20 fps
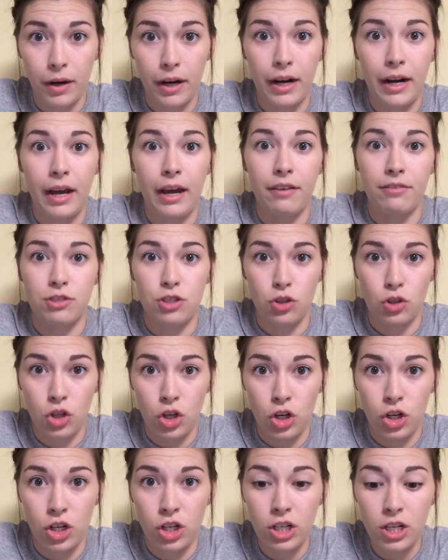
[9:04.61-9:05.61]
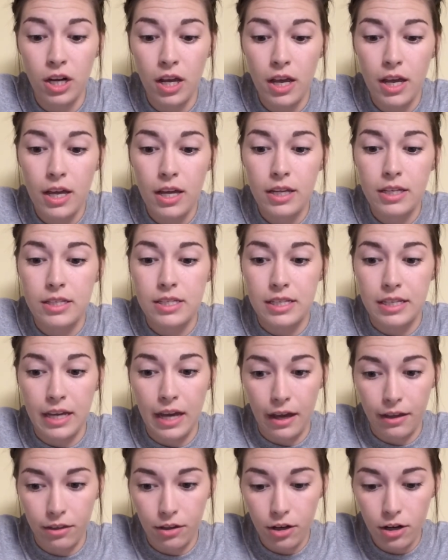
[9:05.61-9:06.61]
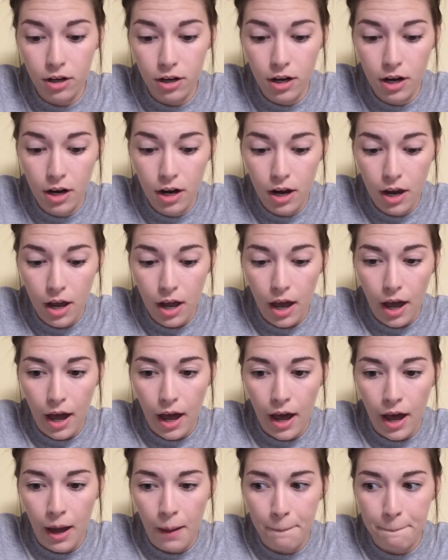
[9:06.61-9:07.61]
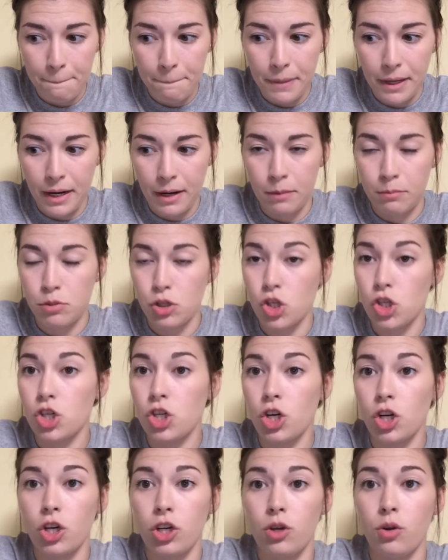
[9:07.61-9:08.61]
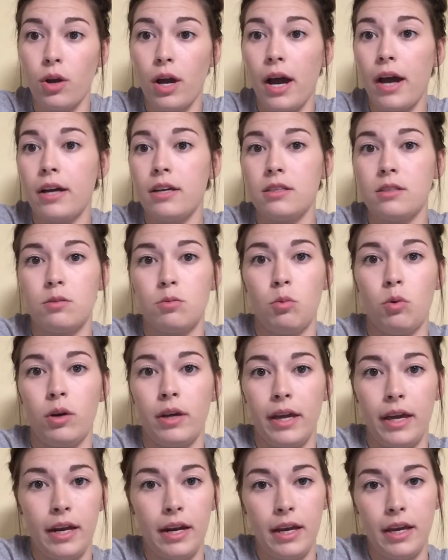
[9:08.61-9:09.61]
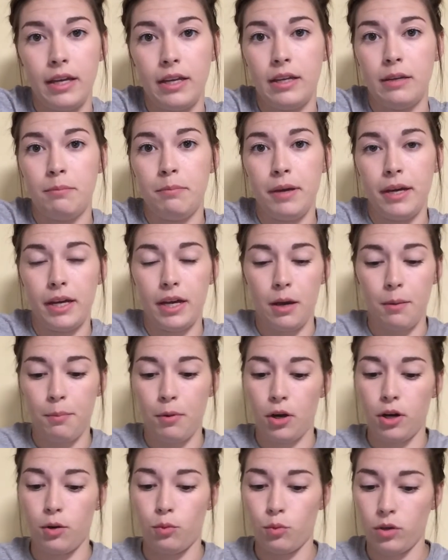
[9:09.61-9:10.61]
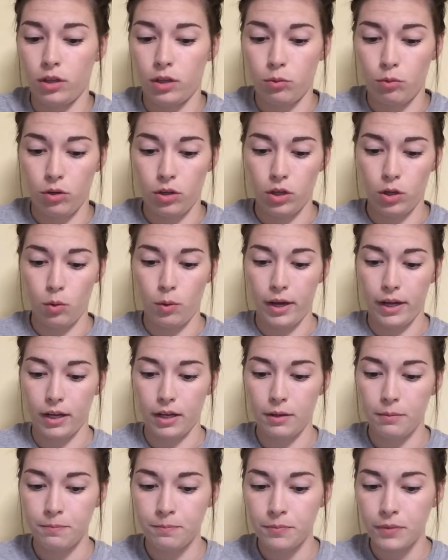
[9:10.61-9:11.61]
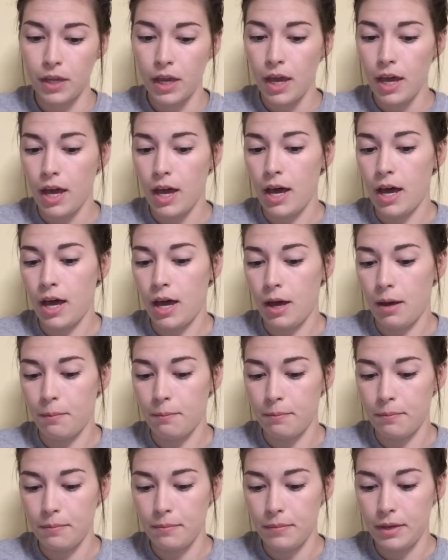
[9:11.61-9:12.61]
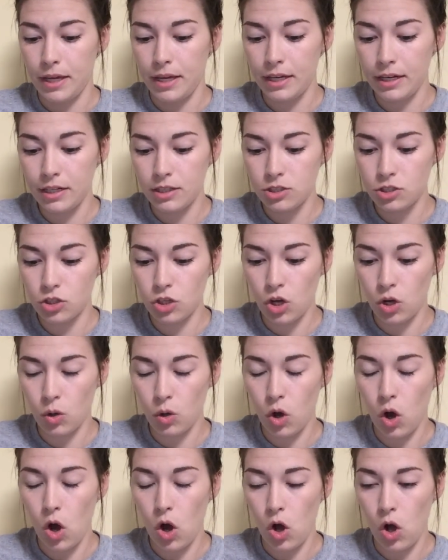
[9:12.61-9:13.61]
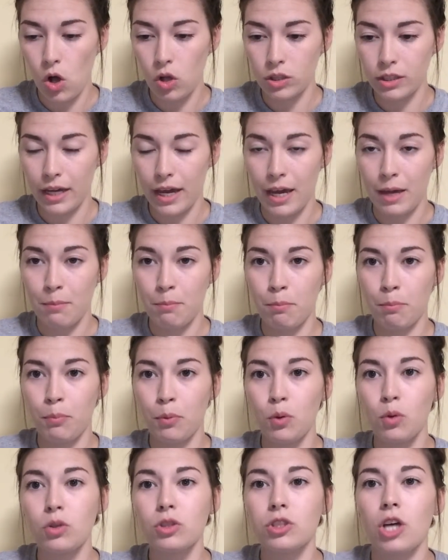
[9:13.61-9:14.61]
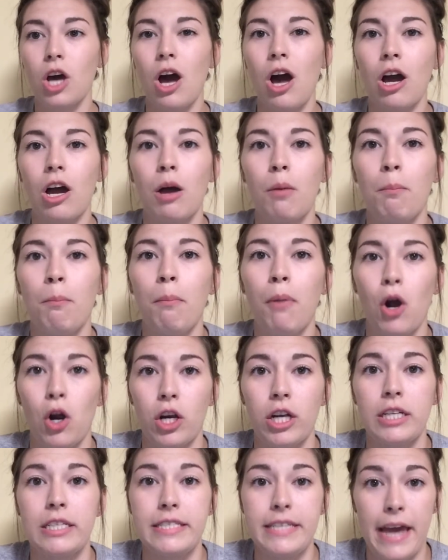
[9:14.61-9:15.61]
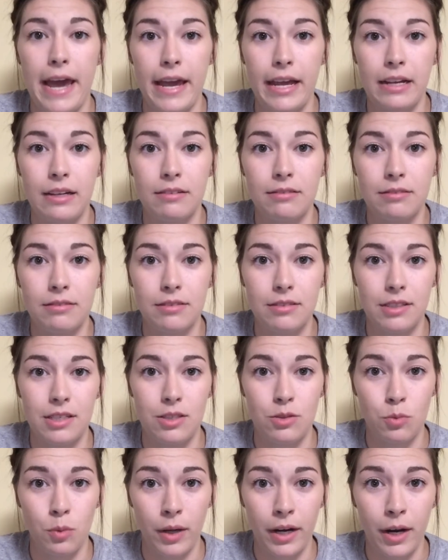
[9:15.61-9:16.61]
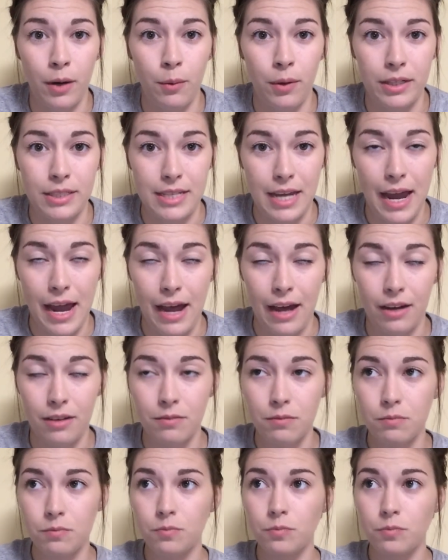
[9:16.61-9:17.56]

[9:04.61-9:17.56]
going to have to learn together, but I'm sure you guys will get it and pick up on it really, really quick. It is called a Bulldog Bark Day, is what I want to add.